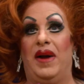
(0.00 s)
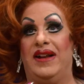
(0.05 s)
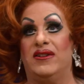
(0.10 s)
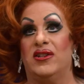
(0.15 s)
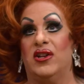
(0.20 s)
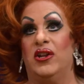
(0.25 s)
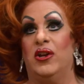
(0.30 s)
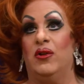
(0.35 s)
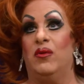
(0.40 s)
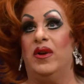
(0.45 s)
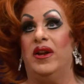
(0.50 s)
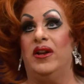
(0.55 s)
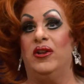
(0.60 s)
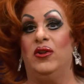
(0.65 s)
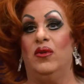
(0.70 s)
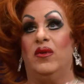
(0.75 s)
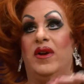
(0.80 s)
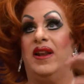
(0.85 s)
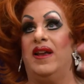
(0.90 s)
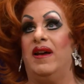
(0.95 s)
panto you're in,
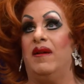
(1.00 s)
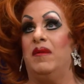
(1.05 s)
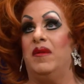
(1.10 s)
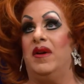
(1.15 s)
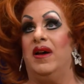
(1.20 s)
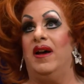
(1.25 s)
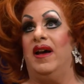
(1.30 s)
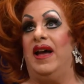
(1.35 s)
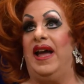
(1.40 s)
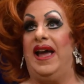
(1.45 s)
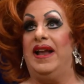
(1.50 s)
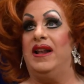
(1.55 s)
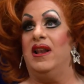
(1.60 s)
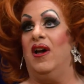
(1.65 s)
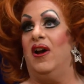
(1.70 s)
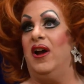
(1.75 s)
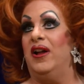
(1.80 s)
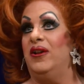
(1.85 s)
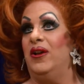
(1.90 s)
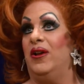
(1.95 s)
you'll get a
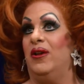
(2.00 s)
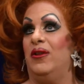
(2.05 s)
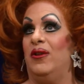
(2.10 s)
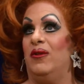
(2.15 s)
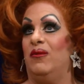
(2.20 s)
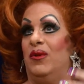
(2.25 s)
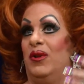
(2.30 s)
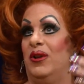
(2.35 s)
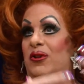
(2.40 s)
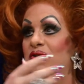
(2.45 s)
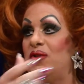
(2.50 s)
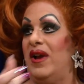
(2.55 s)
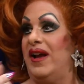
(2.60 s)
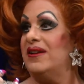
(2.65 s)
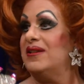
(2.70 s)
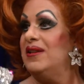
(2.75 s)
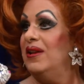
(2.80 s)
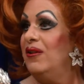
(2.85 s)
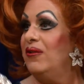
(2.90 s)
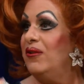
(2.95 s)
headliner that will
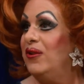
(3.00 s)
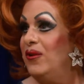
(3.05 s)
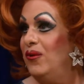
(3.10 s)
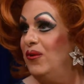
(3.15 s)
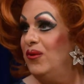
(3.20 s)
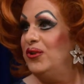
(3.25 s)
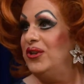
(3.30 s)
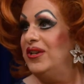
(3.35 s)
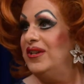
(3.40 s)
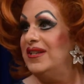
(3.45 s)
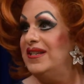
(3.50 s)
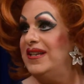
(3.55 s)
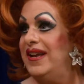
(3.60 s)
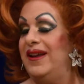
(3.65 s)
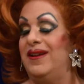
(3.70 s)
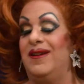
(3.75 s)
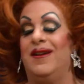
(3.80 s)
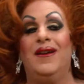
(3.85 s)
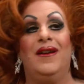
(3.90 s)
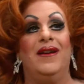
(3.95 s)
attract a lot of the audience
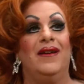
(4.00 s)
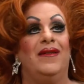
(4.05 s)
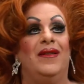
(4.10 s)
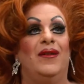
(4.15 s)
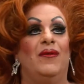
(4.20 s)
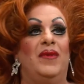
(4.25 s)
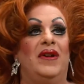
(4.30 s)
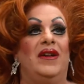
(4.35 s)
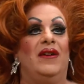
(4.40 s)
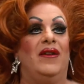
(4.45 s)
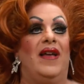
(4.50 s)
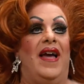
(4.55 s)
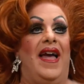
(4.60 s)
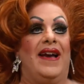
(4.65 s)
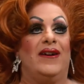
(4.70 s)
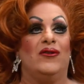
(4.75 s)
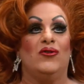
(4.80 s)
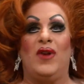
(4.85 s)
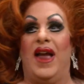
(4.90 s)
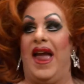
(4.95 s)
in. There'll be an
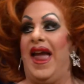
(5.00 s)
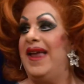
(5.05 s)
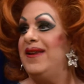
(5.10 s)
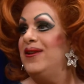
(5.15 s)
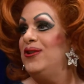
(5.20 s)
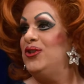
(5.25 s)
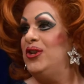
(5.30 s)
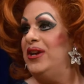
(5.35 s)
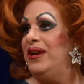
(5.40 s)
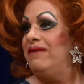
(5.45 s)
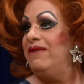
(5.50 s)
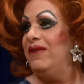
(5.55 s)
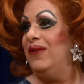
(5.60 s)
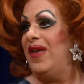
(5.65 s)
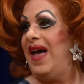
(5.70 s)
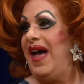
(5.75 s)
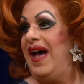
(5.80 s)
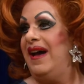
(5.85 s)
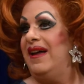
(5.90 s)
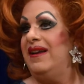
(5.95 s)
extra energy for
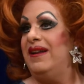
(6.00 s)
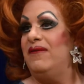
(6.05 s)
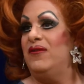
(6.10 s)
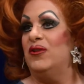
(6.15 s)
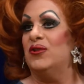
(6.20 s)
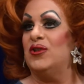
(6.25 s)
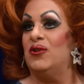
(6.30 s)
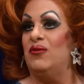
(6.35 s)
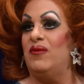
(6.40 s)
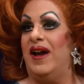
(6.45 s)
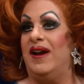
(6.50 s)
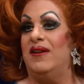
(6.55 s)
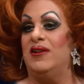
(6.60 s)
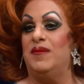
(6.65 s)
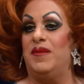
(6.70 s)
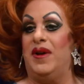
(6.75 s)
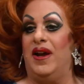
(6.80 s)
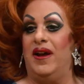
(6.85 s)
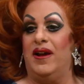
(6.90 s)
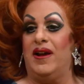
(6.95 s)
that. And if you're
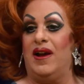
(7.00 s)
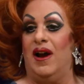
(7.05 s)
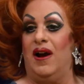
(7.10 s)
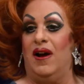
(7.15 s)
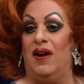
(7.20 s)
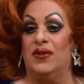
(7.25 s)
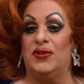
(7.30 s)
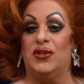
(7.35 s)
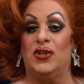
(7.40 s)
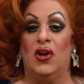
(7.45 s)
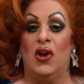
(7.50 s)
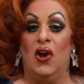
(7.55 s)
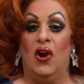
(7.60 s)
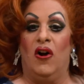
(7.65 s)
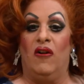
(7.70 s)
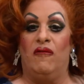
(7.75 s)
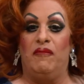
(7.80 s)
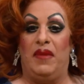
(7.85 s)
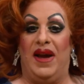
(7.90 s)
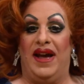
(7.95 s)
surrounded by a cast
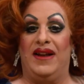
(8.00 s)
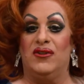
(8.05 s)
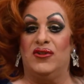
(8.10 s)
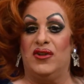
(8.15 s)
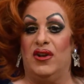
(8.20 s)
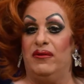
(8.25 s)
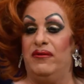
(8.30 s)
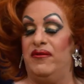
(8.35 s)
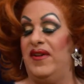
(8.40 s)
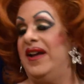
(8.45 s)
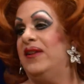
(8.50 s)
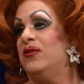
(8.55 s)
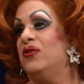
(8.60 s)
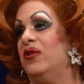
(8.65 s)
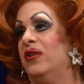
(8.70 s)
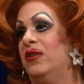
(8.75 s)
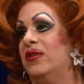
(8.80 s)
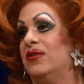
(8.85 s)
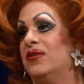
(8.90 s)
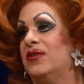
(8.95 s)
of panto
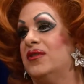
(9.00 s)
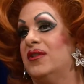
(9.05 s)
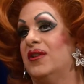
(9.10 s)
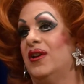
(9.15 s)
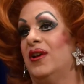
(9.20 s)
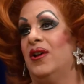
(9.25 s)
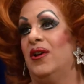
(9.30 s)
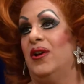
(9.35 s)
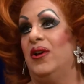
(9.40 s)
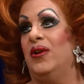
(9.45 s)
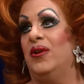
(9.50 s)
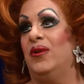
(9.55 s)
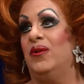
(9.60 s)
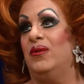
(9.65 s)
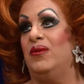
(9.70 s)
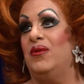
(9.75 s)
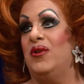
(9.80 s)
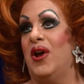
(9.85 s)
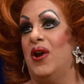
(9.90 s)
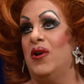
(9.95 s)
veterans
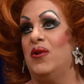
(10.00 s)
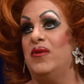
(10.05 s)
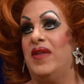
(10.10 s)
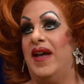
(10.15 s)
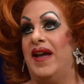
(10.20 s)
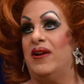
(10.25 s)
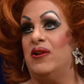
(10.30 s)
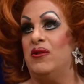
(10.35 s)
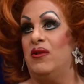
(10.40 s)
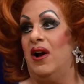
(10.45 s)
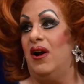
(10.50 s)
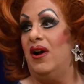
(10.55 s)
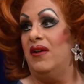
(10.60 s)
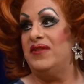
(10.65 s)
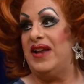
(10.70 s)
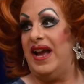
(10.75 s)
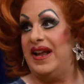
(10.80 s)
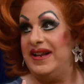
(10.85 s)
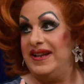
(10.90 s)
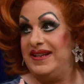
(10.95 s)
who know their
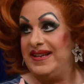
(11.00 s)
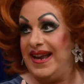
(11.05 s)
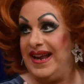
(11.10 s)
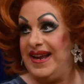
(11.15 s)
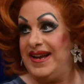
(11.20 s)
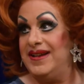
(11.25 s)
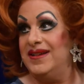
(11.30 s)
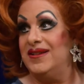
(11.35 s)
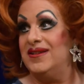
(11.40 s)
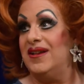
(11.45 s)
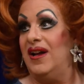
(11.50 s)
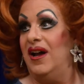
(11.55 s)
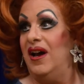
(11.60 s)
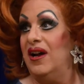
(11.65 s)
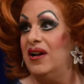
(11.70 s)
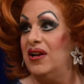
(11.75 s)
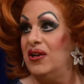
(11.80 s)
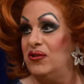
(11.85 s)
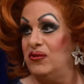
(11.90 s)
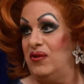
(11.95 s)
craft, and it is
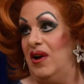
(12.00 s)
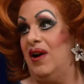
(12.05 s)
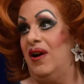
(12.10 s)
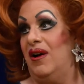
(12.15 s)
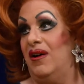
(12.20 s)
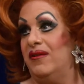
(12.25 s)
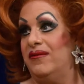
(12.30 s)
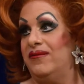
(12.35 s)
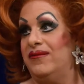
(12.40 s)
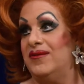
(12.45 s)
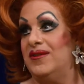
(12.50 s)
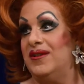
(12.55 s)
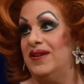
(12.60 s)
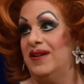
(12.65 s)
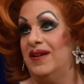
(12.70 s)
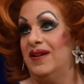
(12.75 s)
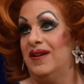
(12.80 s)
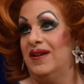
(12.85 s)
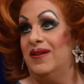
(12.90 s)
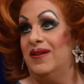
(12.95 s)
a craft,
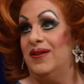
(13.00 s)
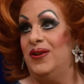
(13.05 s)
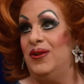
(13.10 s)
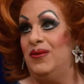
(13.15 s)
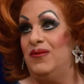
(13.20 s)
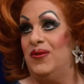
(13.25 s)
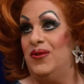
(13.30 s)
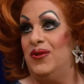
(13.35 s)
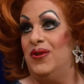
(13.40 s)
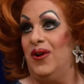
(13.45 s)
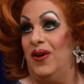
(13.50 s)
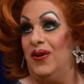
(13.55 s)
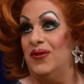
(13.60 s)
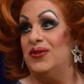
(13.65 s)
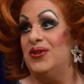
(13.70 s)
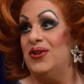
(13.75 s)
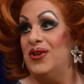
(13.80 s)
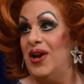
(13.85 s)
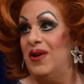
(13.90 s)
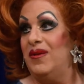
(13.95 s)
you've got
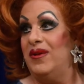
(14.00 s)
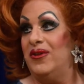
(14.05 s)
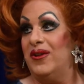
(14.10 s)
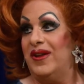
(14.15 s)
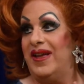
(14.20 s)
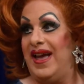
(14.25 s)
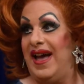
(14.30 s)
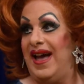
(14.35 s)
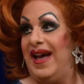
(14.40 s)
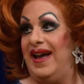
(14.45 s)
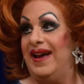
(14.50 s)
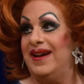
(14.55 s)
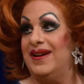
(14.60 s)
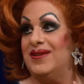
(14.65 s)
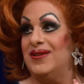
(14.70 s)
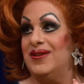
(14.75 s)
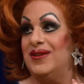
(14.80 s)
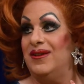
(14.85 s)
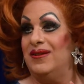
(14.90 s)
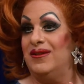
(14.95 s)
to know it, the
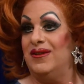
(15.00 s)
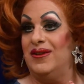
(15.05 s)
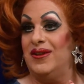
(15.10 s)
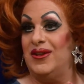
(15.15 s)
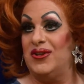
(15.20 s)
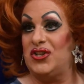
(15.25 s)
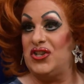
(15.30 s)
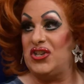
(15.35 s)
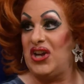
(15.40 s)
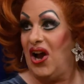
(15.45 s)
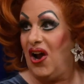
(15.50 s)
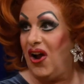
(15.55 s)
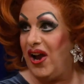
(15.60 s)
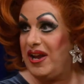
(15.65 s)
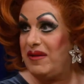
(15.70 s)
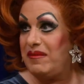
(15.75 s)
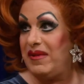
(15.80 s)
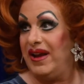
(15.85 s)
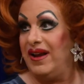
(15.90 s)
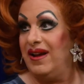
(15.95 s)
gags, the
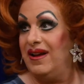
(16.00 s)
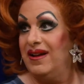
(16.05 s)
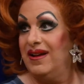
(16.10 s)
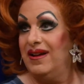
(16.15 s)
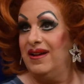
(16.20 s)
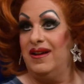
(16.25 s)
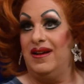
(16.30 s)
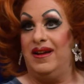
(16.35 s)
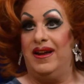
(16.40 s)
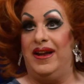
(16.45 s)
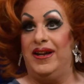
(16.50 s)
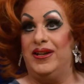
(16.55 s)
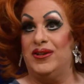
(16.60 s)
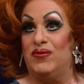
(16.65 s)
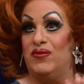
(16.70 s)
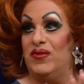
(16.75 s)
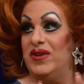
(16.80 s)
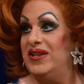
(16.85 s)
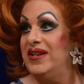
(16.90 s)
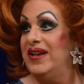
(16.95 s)
timing
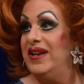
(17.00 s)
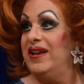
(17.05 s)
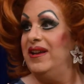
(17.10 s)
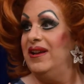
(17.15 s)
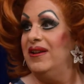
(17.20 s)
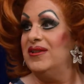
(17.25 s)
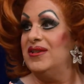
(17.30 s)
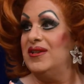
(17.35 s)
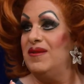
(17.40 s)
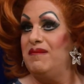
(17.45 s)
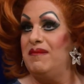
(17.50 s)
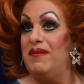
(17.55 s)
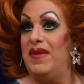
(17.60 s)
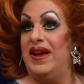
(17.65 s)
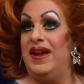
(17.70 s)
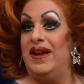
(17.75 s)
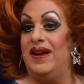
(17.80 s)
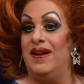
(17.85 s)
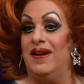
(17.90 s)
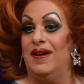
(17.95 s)
is ridiculous to
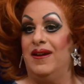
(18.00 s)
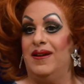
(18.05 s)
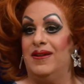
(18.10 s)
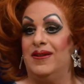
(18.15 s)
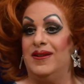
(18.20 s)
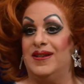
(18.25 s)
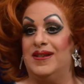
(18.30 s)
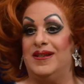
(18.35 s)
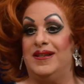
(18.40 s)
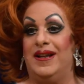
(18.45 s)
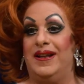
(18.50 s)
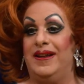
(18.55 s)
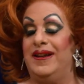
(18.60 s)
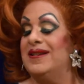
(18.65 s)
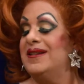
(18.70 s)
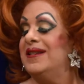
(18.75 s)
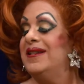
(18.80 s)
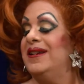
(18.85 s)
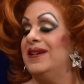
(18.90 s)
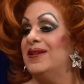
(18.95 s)
make the
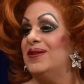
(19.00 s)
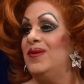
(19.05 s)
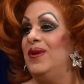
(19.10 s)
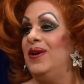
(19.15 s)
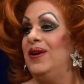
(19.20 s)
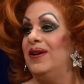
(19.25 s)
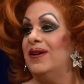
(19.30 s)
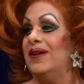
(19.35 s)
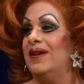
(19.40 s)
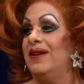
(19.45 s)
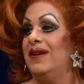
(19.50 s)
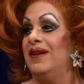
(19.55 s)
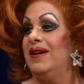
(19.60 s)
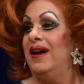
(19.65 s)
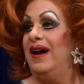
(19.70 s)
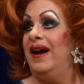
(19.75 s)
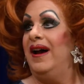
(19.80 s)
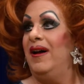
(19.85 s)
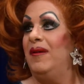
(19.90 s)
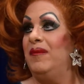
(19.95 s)
silliest things work.
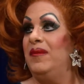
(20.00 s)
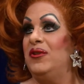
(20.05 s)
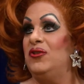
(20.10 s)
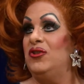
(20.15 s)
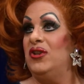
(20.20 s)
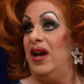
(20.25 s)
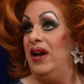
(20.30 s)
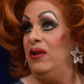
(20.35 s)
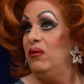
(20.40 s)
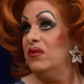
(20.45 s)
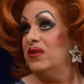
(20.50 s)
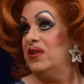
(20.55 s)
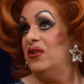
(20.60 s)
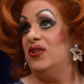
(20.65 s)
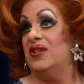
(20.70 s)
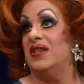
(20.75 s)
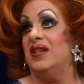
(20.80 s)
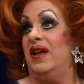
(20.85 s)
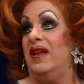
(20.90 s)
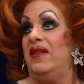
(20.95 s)
And also
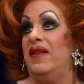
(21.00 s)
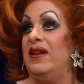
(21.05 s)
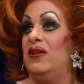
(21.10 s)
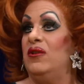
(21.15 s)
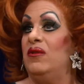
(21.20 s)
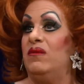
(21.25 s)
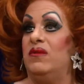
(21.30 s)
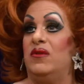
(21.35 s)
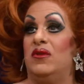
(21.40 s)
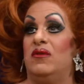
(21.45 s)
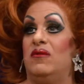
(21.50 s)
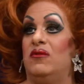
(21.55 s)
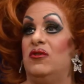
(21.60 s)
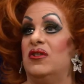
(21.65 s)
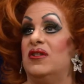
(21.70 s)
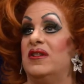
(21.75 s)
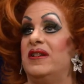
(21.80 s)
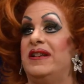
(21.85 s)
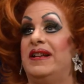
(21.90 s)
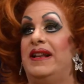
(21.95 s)
and then
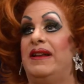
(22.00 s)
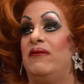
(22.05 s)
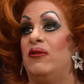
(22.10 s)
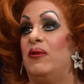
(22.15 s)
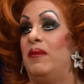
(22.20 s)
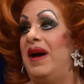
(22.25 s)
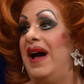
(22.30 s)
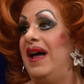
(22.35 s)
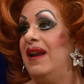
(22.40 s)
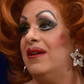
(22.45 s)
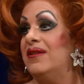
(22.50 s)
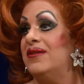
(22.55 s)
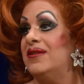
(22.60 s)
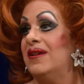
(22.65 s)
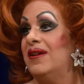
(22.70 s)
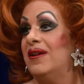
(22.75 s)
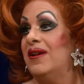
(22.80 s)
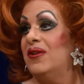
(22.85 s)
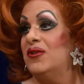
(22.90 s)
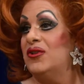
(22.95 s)
to deliver a ballad,
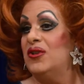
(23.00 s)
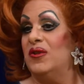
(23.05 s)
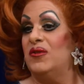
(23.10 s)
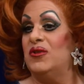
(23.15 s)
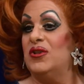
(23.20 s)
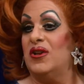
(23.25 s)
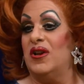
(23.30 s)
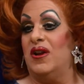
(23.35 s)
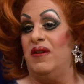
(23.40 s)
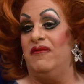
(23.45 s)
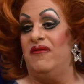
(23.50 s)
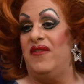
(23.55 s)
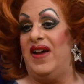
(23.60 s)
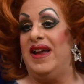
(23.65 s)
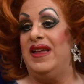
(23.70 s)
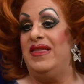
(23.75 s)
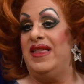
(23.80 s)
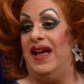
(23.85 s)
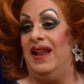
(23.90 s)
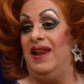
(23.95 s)
to
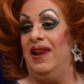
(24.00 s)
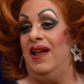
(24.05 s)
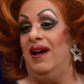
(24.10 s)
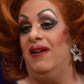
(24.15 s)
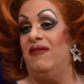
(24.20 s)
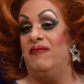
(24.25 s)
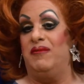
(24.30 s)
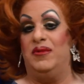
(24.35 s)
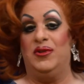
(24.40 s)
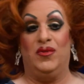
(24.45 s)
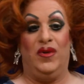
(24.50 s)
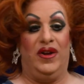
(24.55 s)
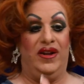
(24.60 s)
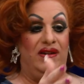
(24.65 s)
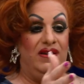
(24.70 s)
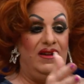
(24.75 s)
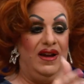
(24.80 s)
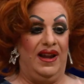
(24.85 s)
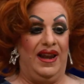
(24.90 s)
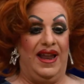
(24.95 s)
convey that love
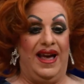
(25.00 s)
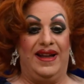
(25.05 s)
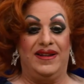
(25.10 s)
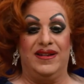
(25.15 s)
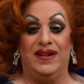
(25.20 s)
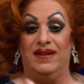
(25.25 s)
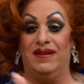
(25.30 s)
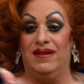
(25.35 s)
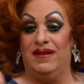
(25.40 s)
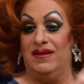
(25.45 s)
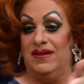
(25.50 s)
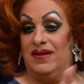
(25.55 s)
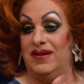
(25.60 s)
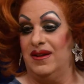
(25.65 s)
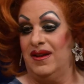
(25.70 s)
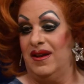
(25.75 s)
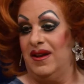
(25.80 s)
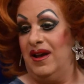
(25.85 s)
between Aladdin and